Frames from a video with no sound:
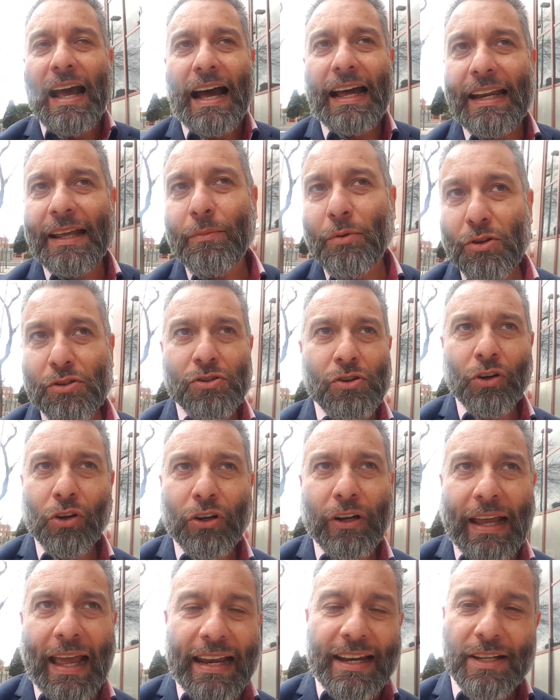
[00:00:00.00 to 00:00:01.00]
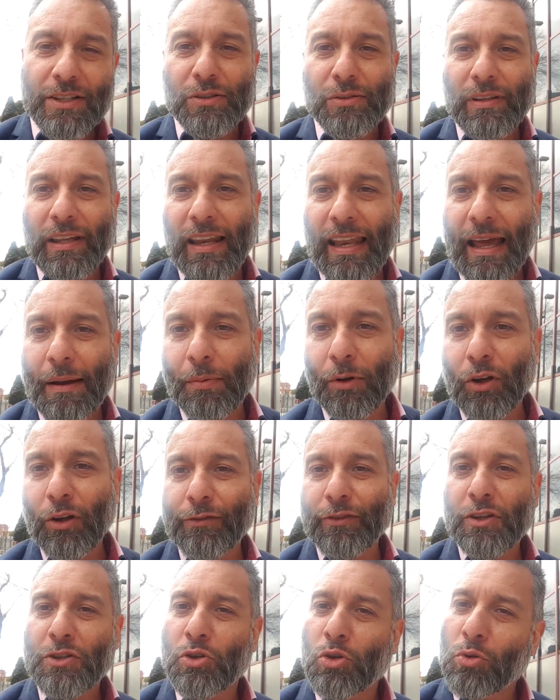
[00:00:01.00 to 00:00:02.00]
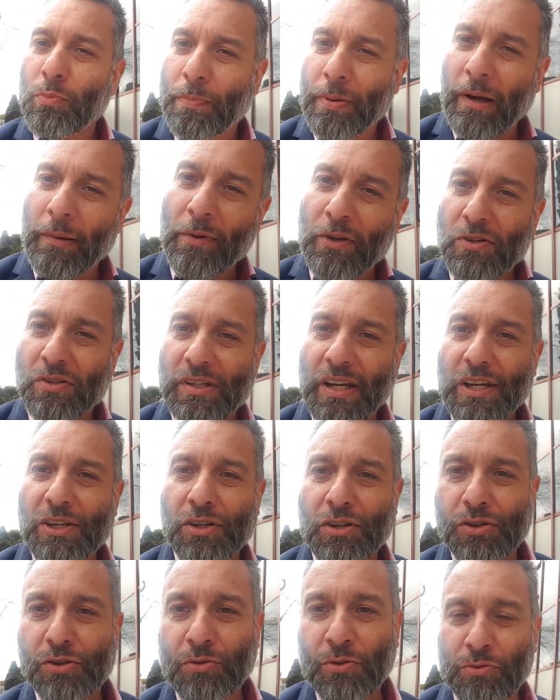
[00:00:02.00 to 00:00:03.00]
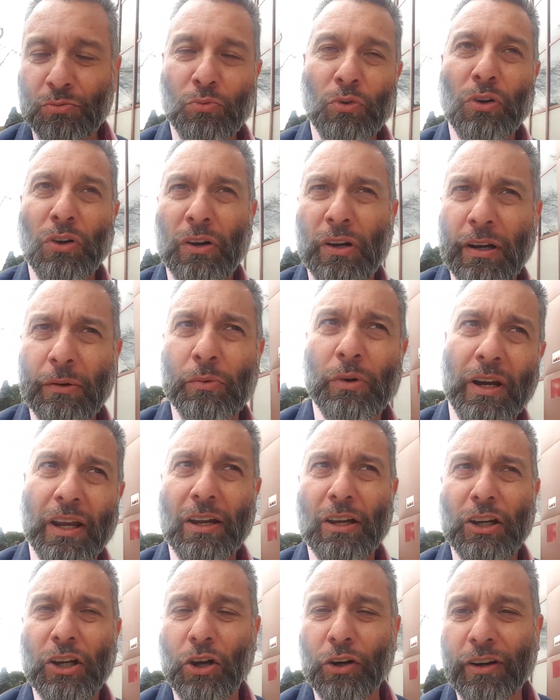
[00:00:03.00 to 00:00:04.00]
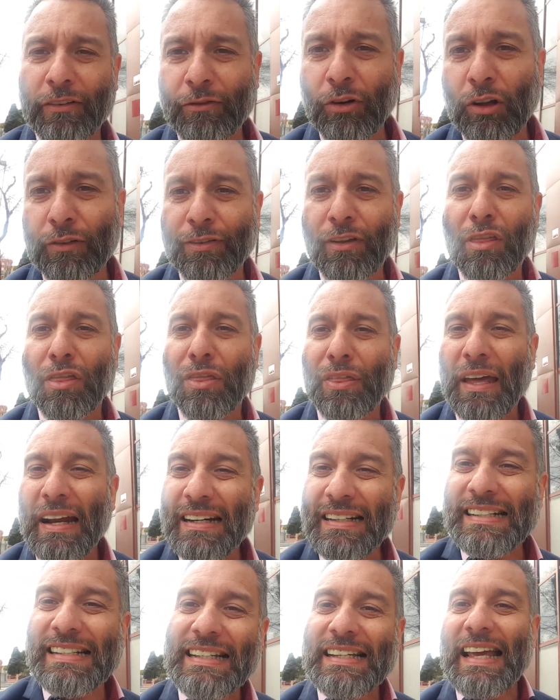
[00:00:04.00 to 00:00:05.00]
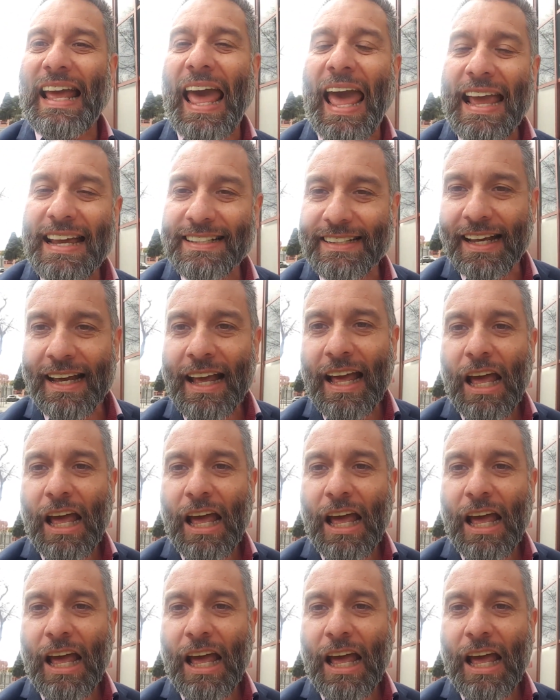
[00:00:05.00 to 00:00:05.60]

and he was not getting to the level of the two previous seasons where, where he got involved in 38